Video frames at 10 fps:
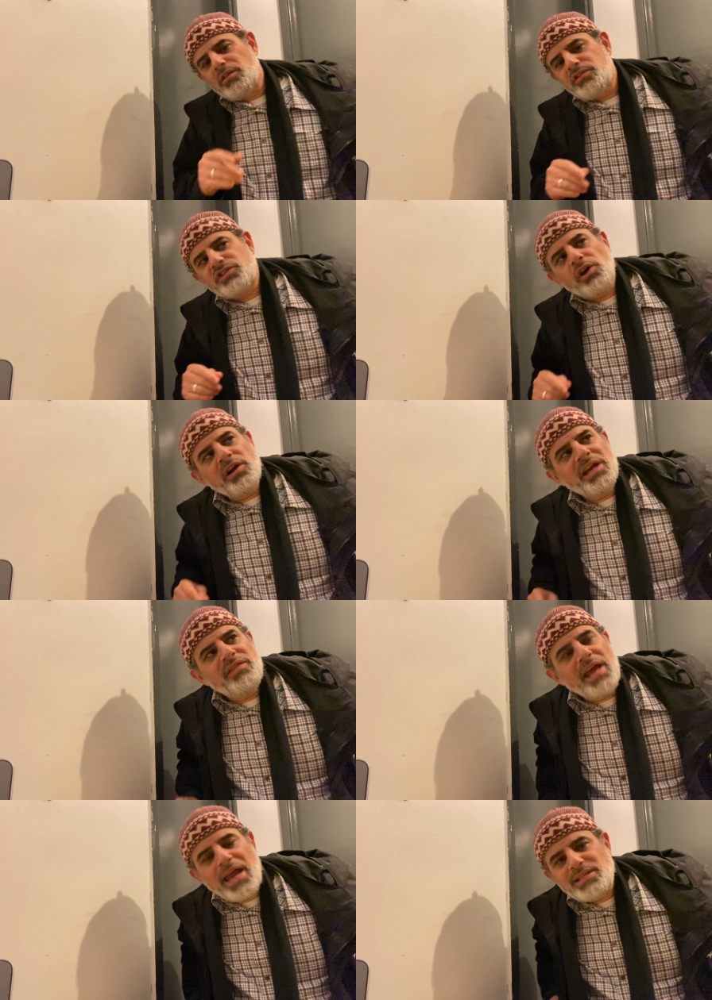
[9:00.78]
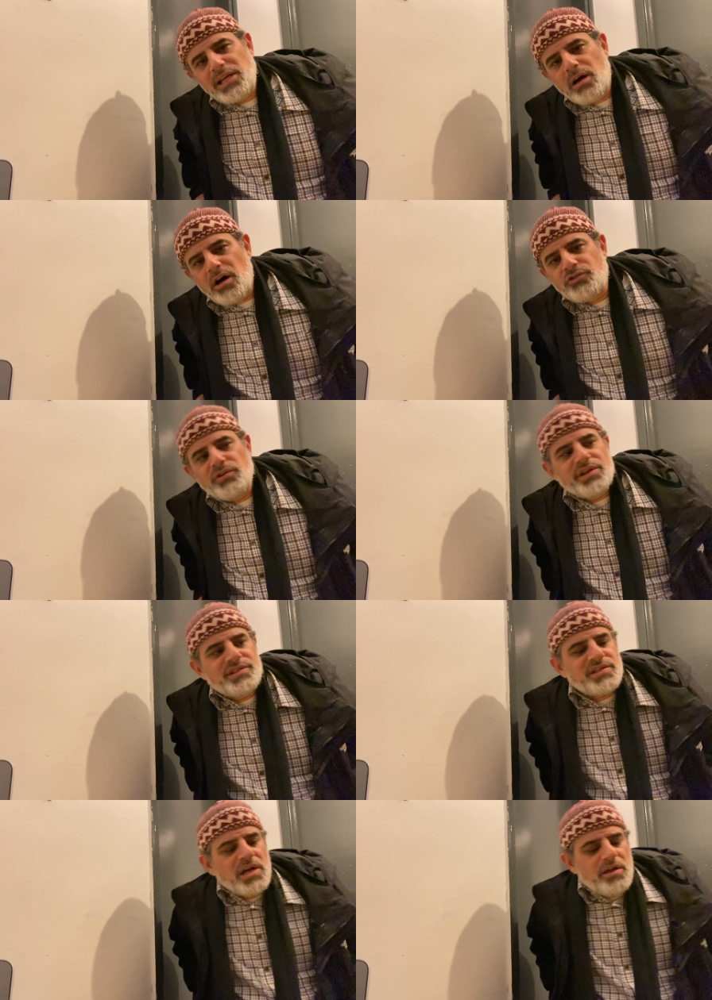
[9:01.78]
starting in the
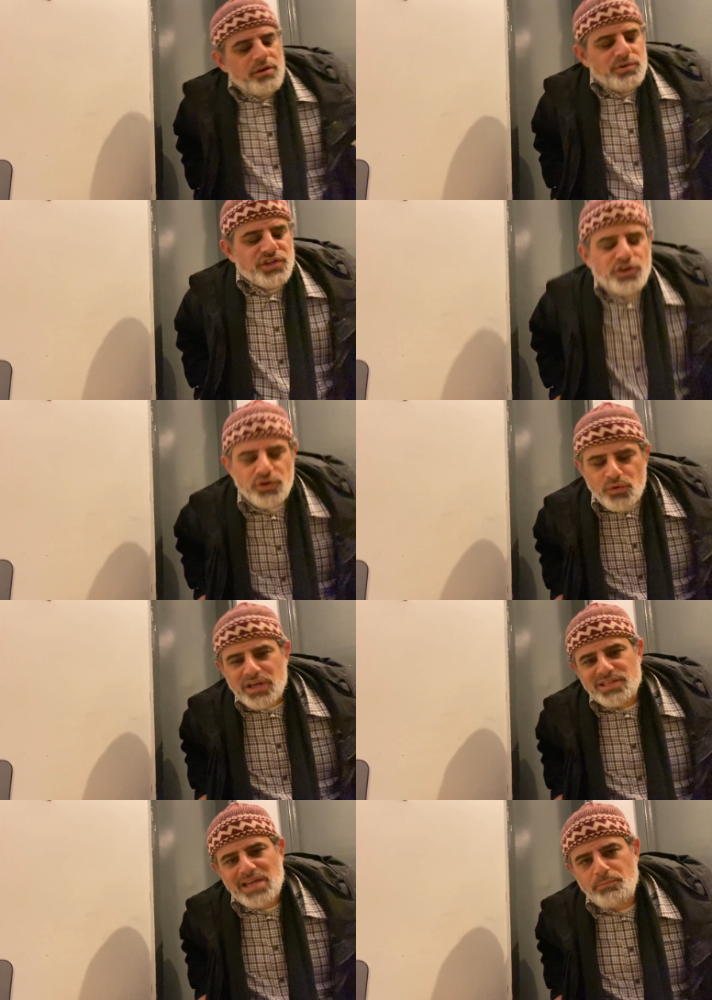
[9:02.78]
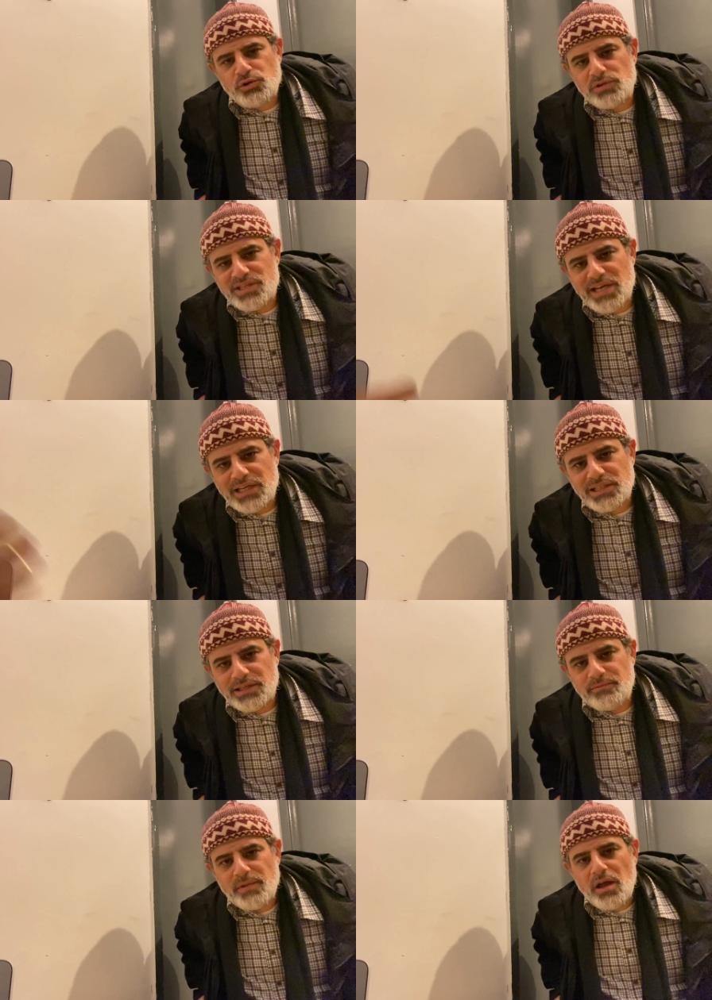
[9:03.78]
1800s, there was a new
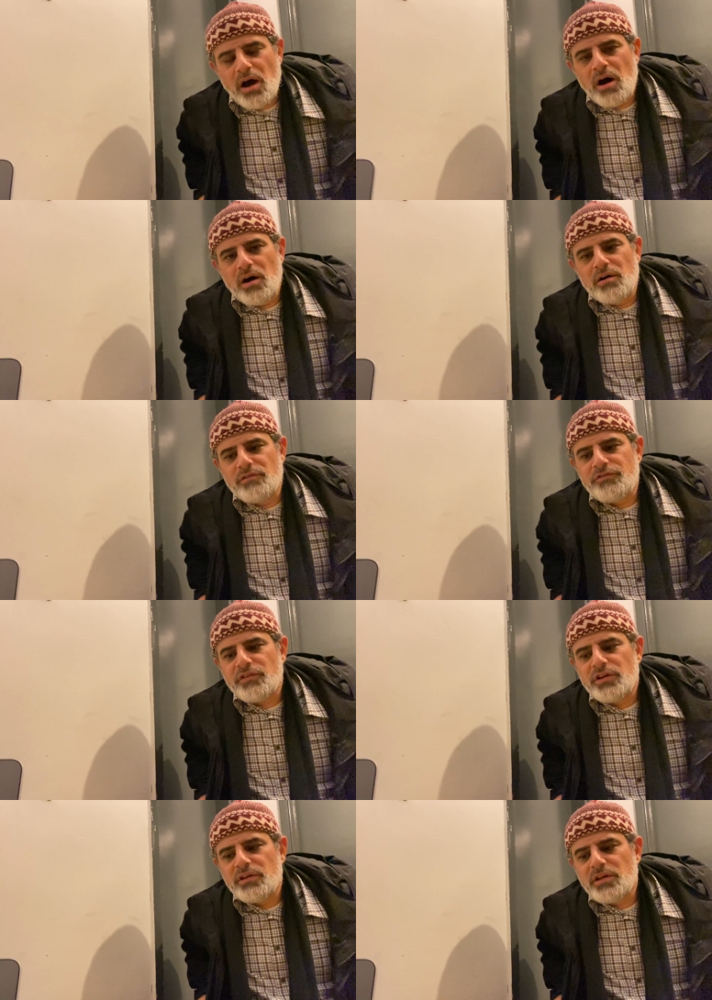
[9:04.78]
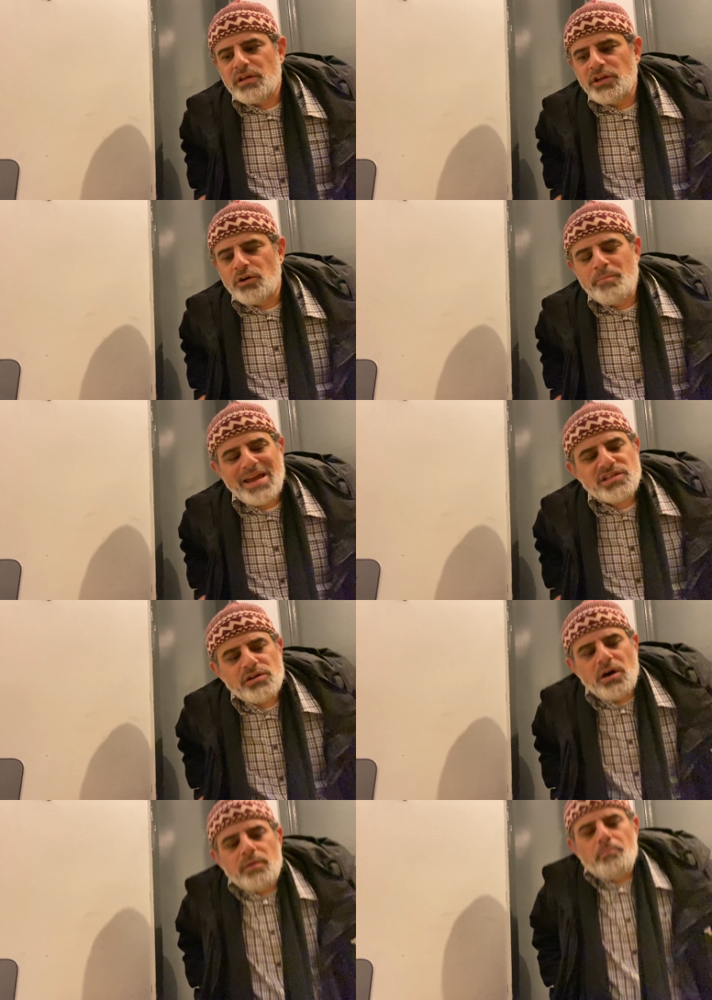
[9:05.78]
conceptualization of you know,
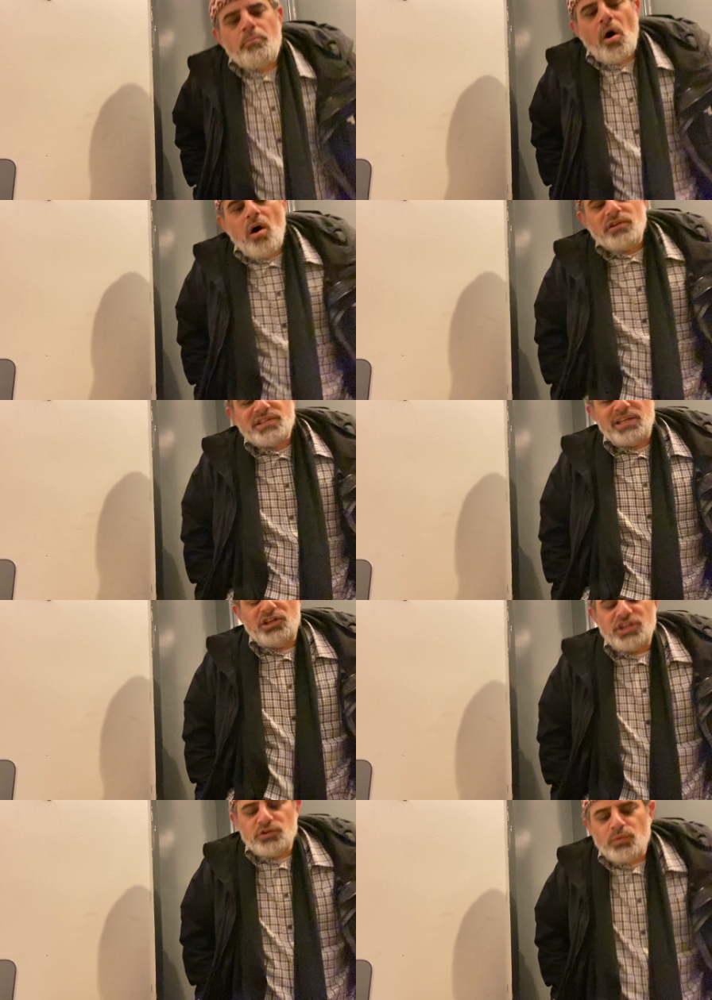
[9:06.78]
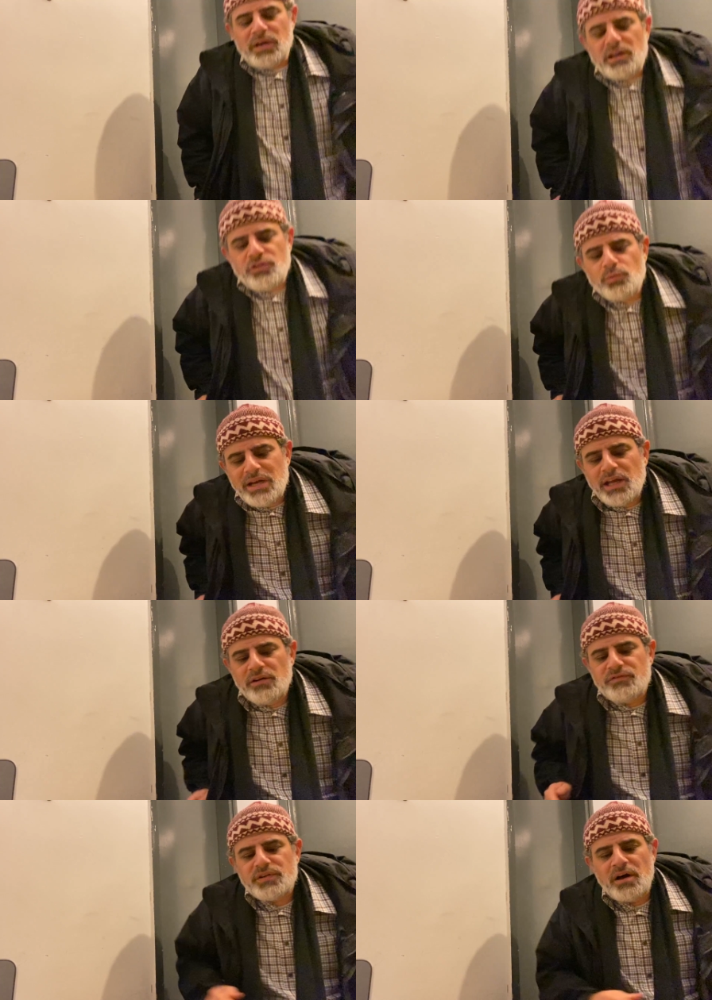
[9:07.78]
based on Paul's teachings, read, the reading
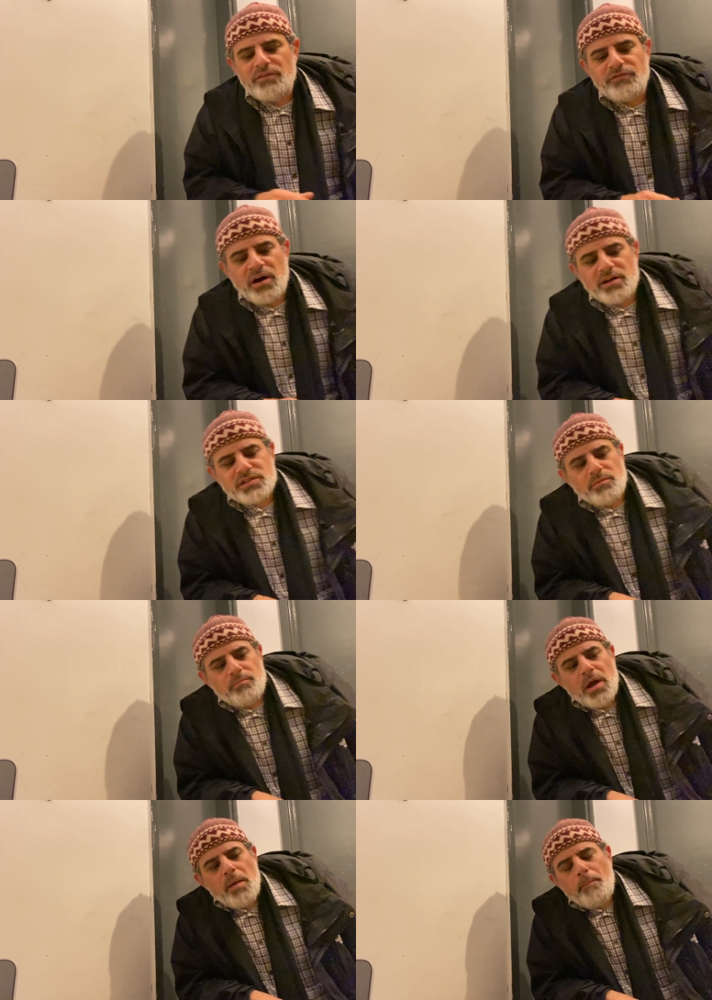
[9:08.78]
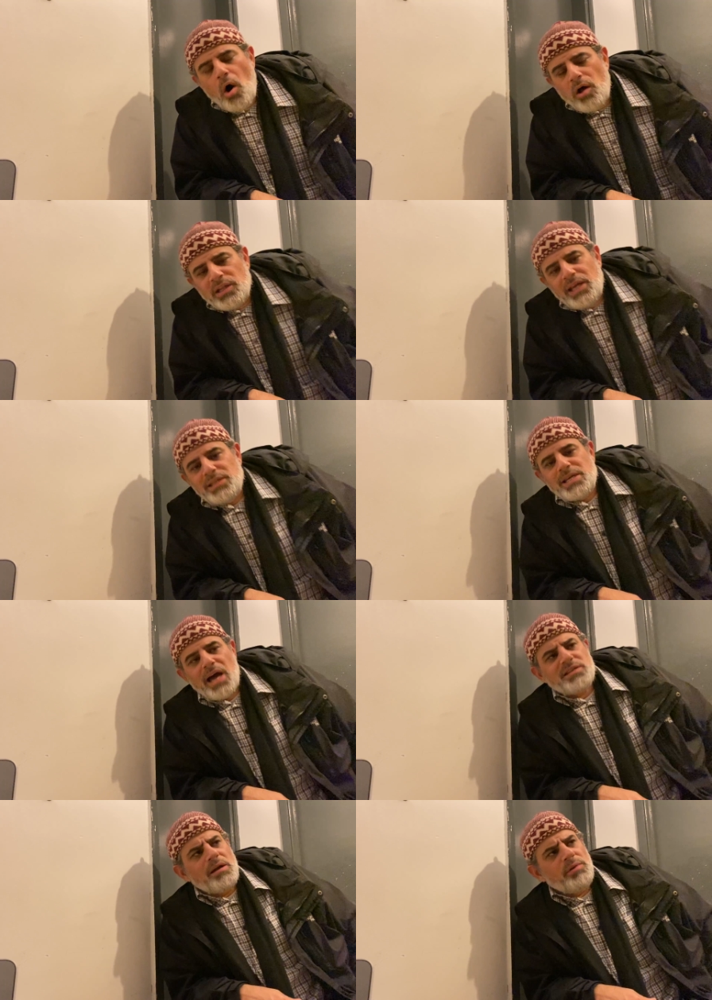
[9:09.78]
of, of uh, some Pauline
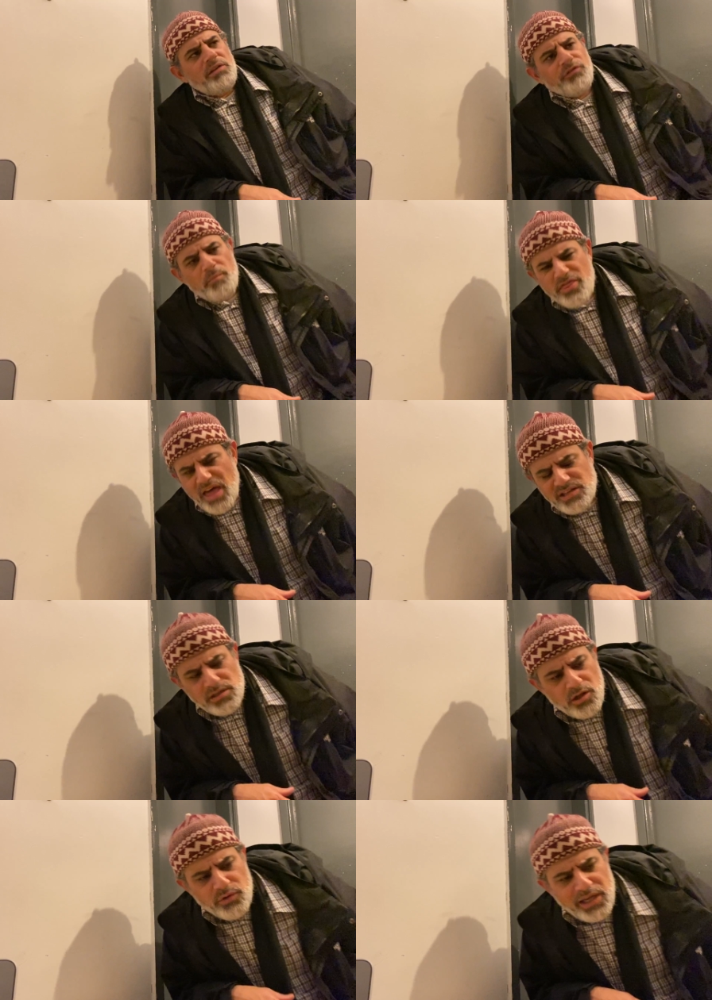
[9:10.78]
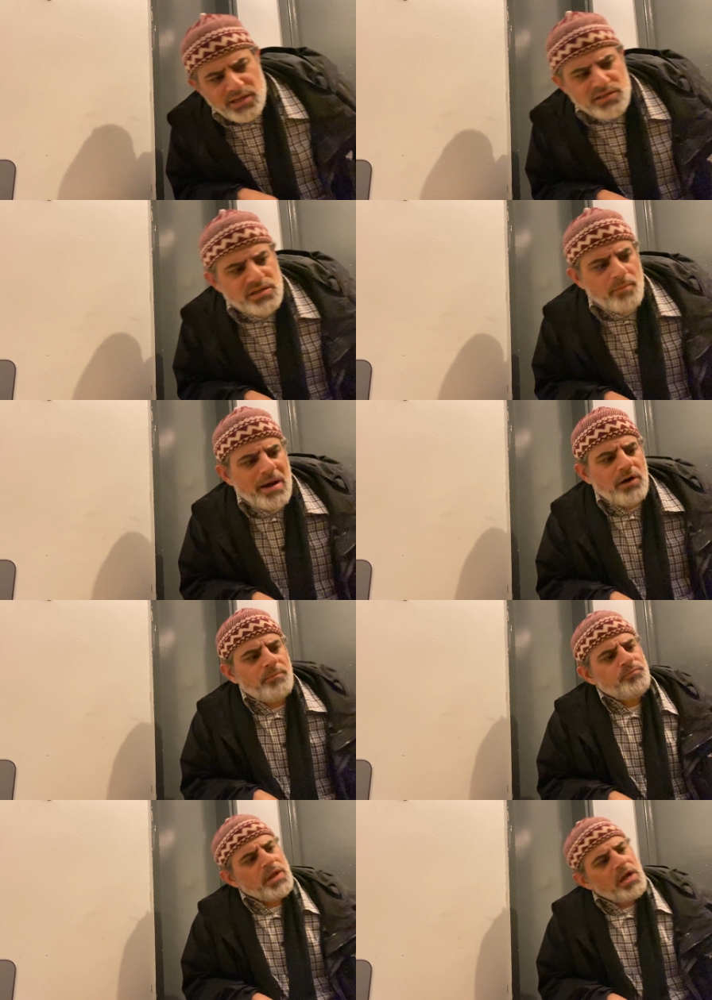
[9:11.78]
text, I believe from Thessalonians about,